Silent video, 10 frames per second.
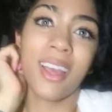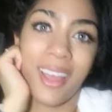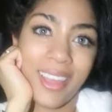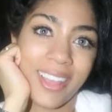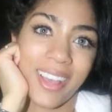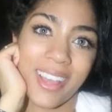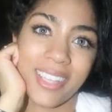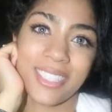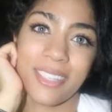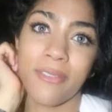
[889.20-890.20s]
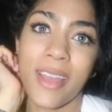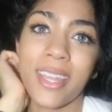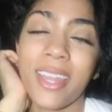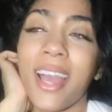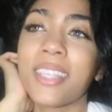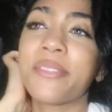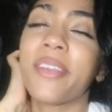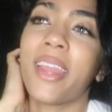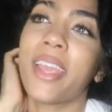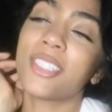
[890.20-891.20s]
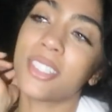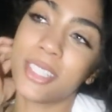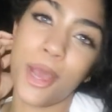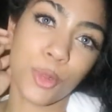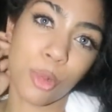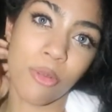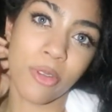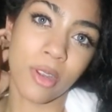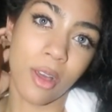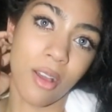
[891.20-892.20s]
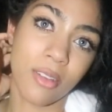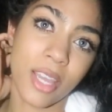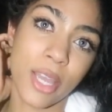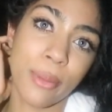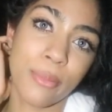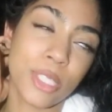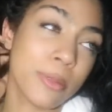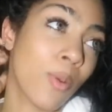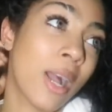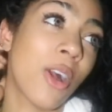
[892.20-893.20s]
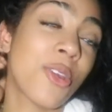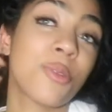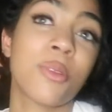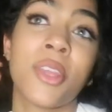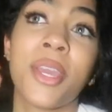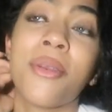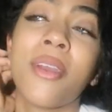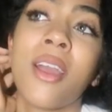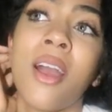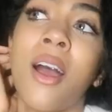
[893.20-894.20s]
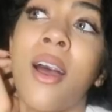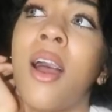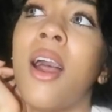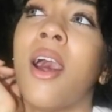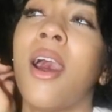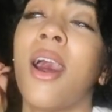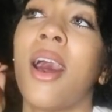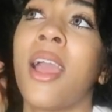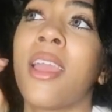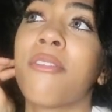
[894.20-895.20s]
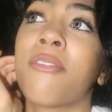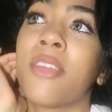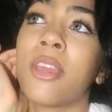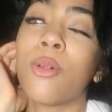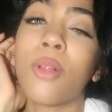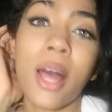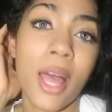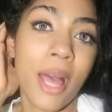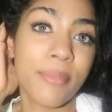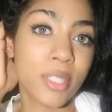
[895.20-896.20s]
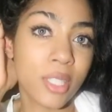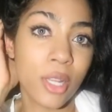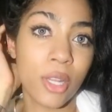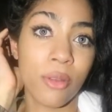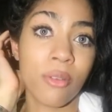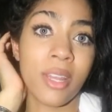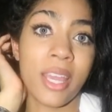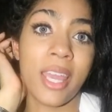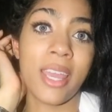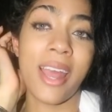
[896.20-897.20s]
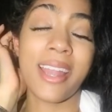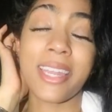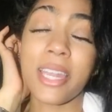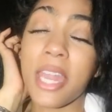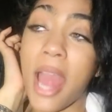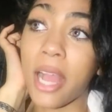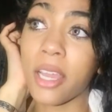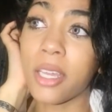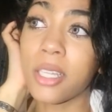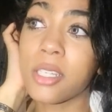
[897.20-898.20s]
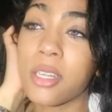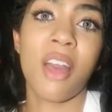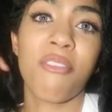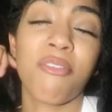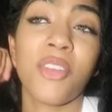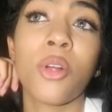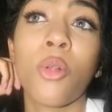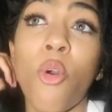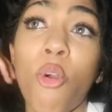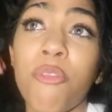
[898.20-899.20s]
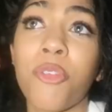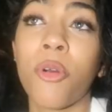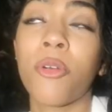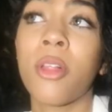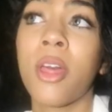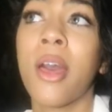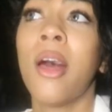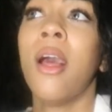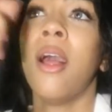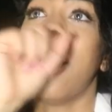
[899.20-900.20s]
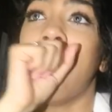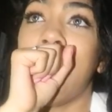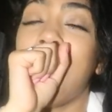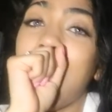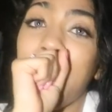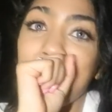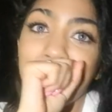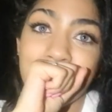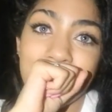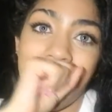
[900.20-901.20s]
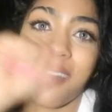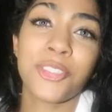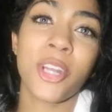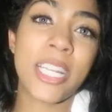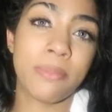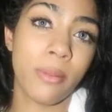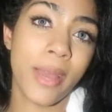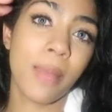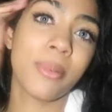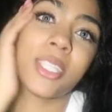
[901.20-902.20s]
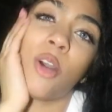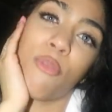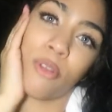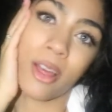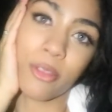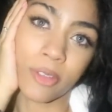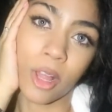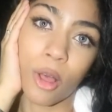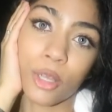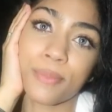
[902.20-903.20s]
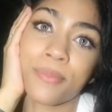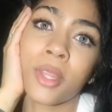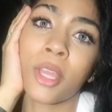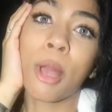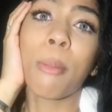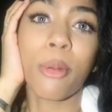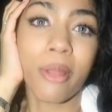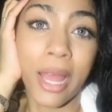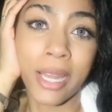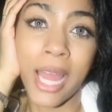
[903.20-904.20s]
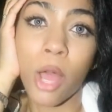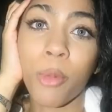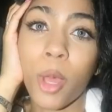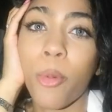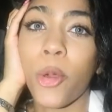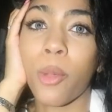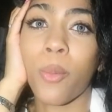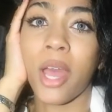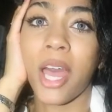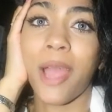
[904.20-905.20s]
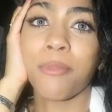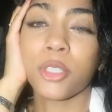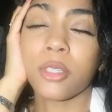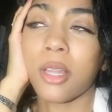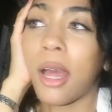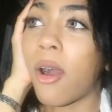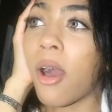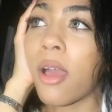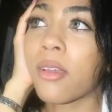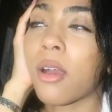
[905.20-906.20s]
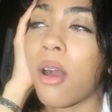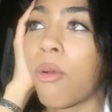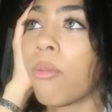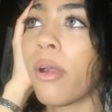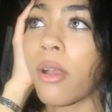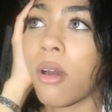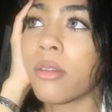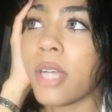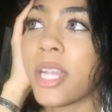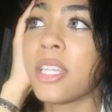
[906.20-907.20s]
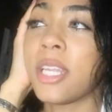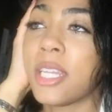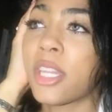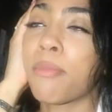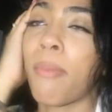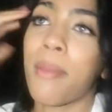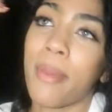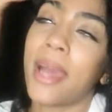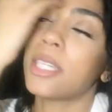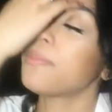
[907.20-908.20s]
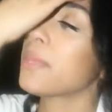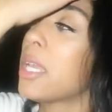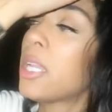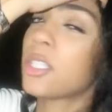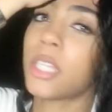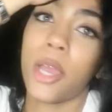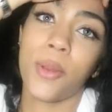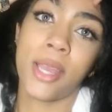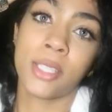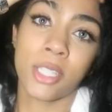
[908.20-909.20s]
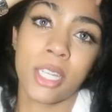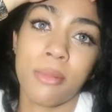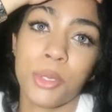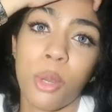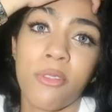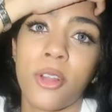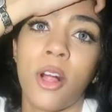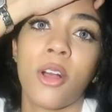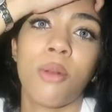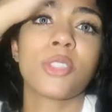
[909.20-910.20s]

Hi guys, the event has finished. It's now 12 o'clock. Um, to be quite honest with you, I feel absolutely knackered. I feel awful. Um, I've tried to be my happy self throughout the vlog, but like I'm at a point where I'm just like, oh my god, I need my bed. So it's gonna be 12 o'clock.